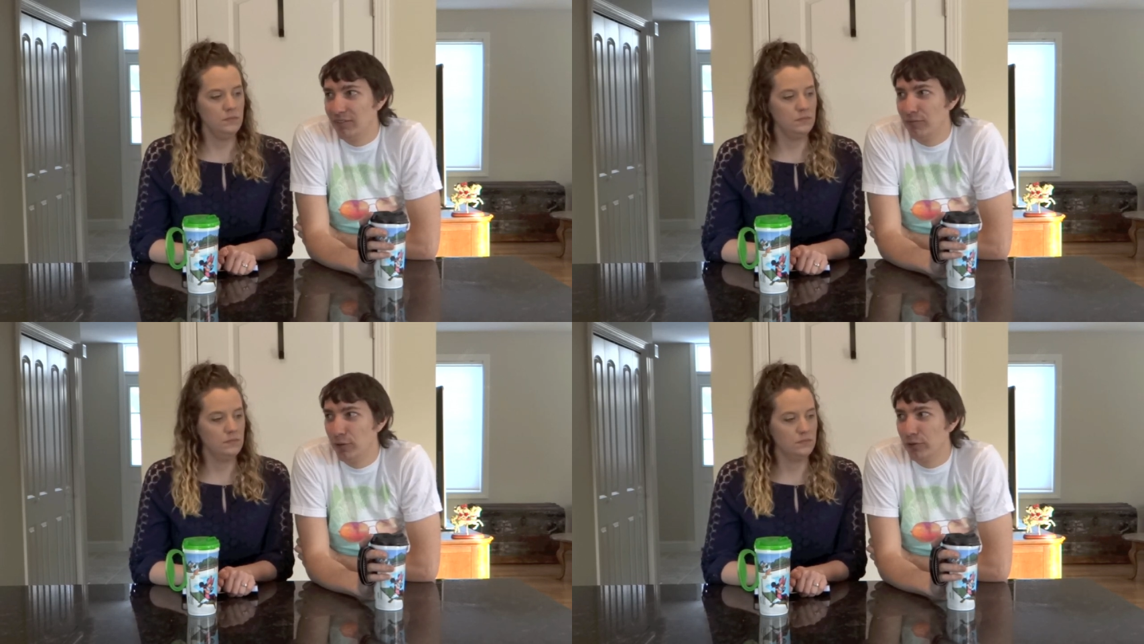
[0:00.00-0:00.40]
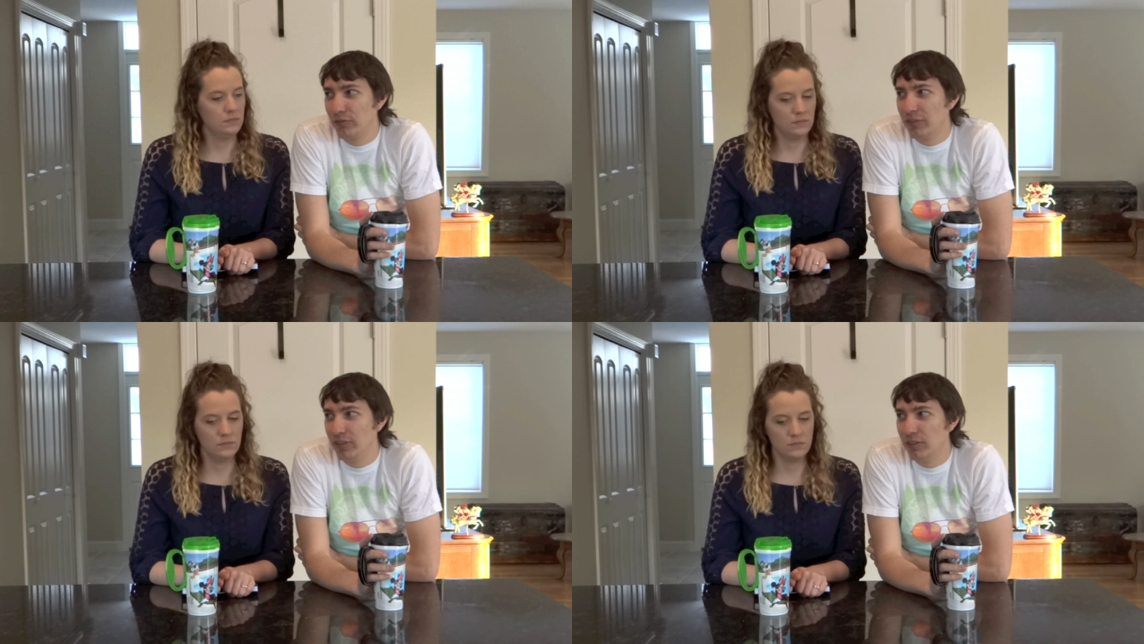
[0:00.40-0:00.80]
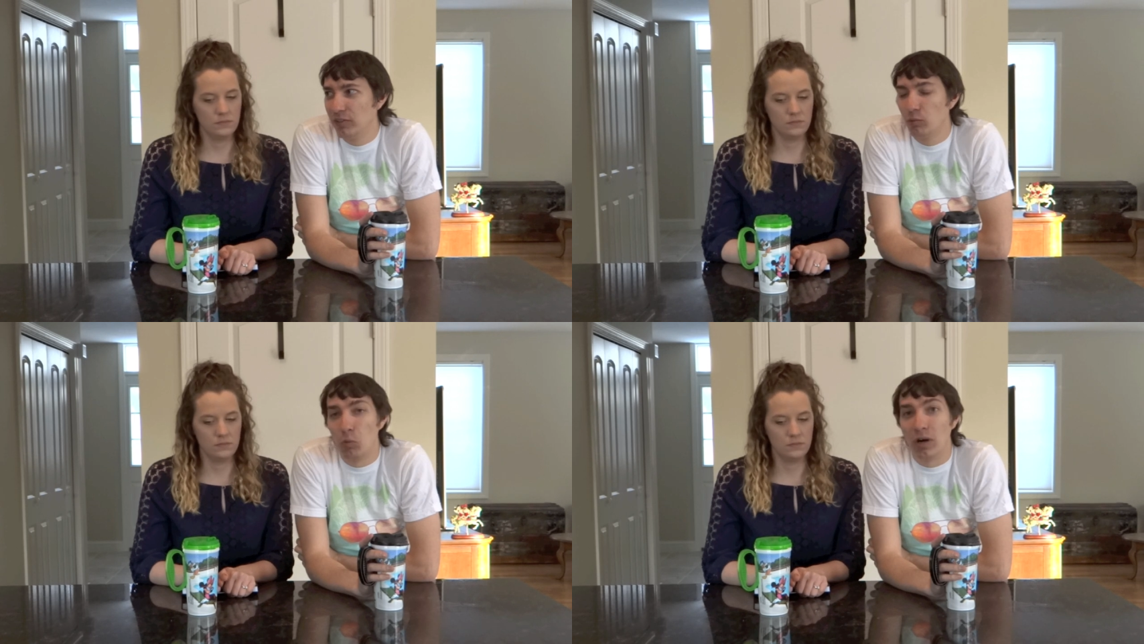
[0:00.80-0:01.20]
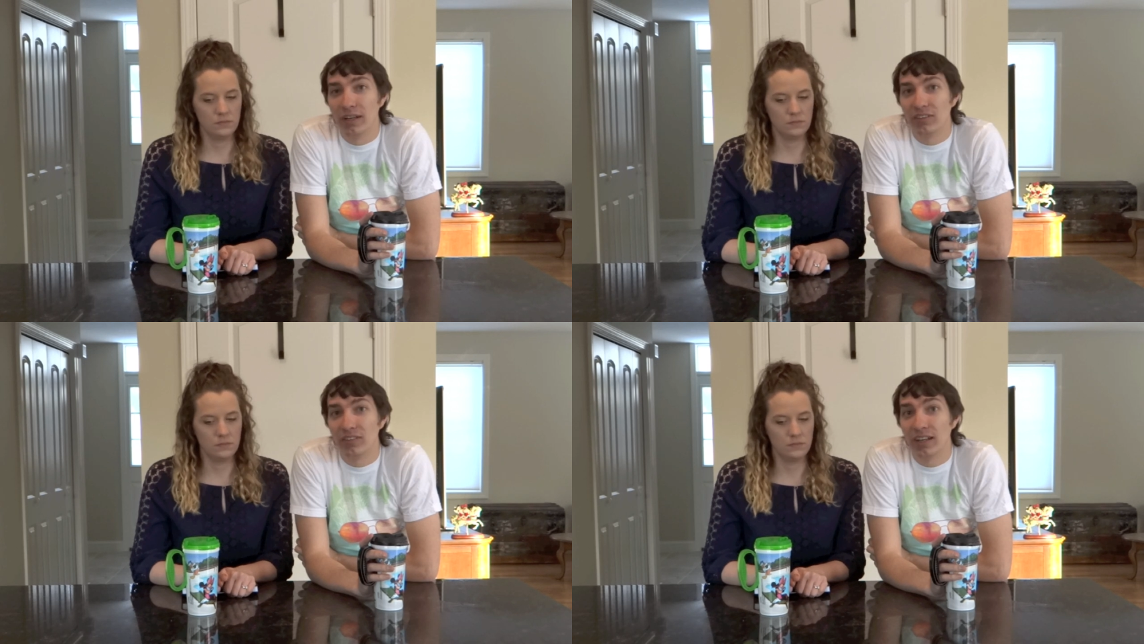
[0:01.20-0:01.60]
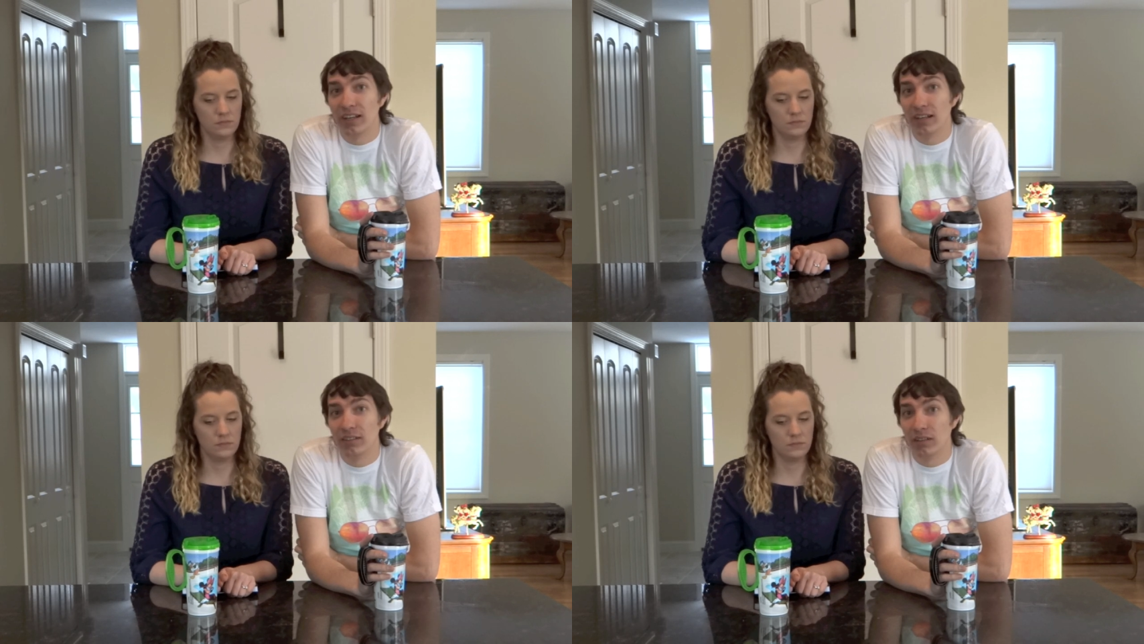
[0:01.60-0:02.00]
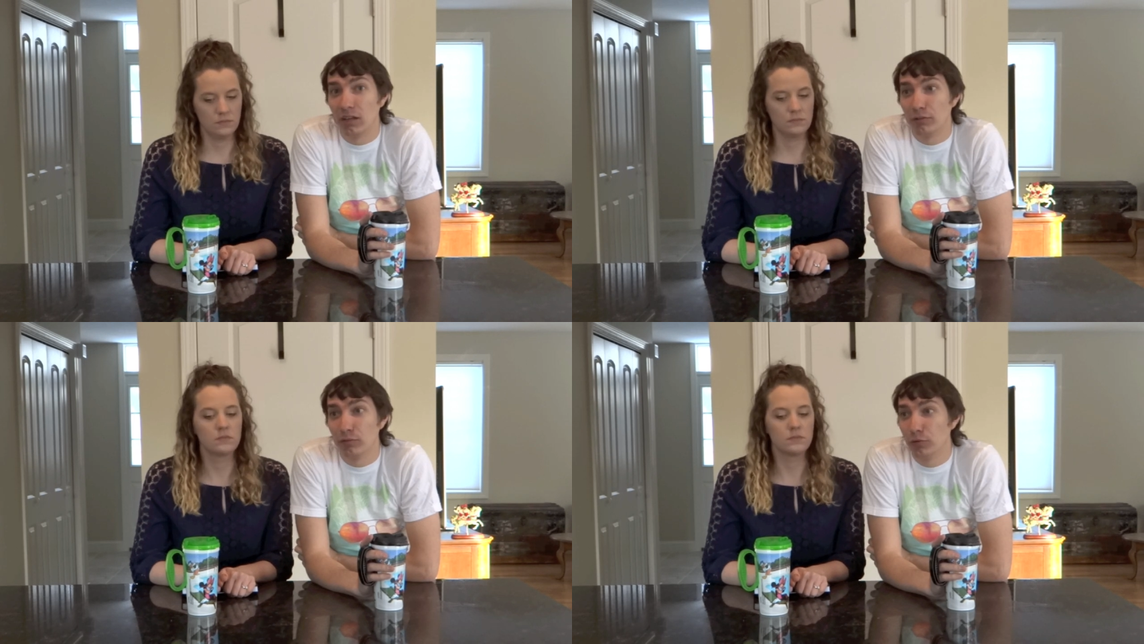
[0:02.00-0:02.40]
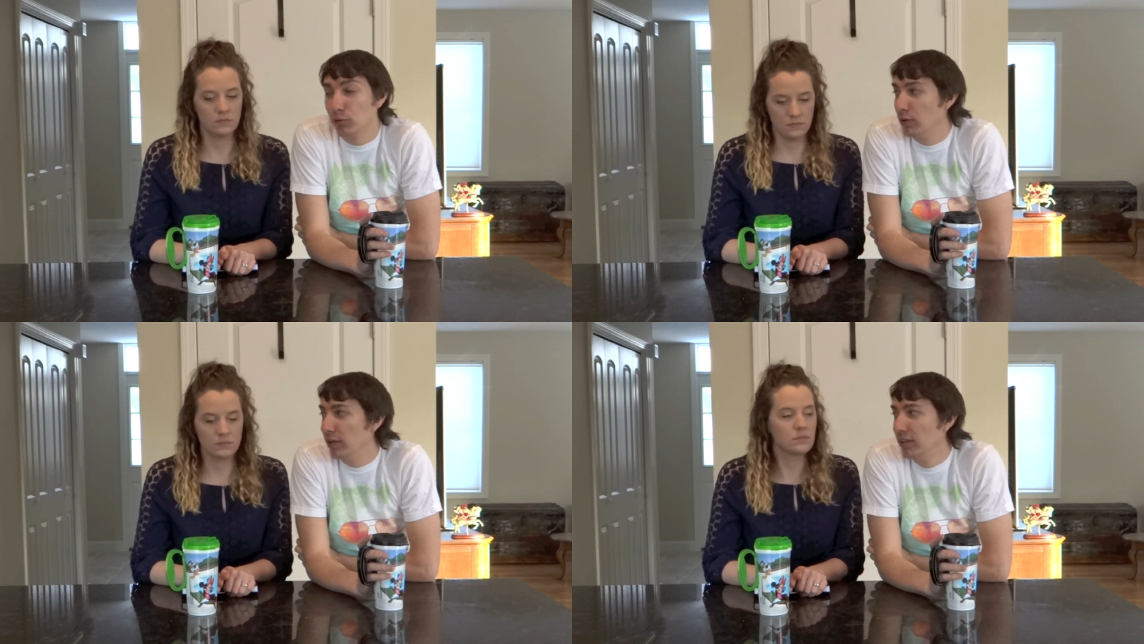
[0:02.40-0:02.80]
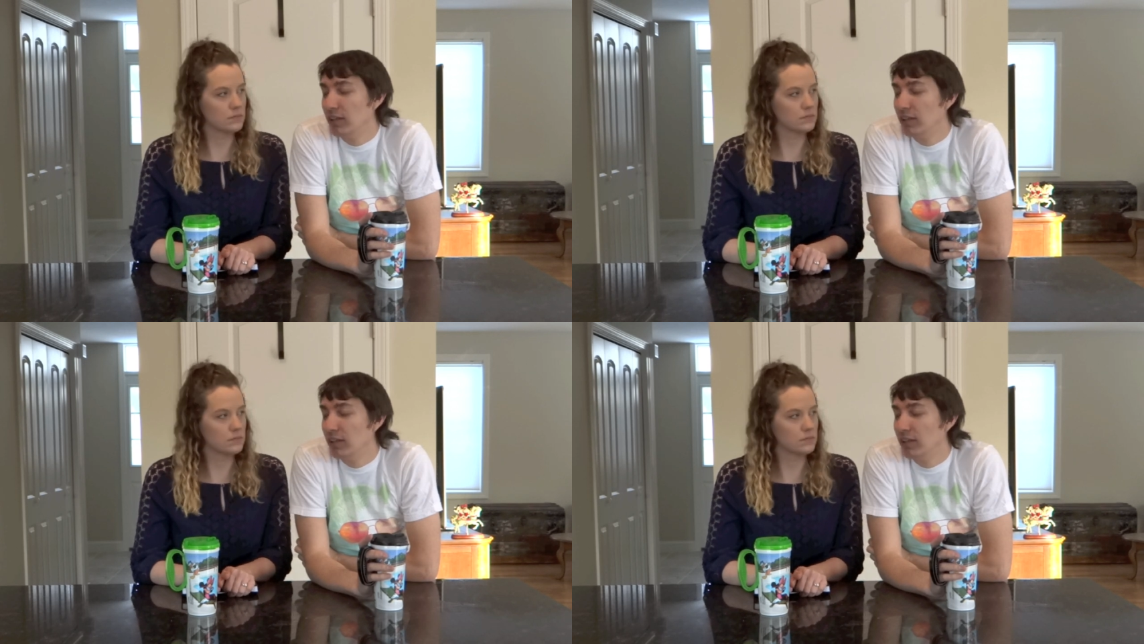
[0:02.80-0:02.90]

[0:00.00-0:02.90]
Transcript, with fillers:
Speaker 1: versus once and at a deluxe resort.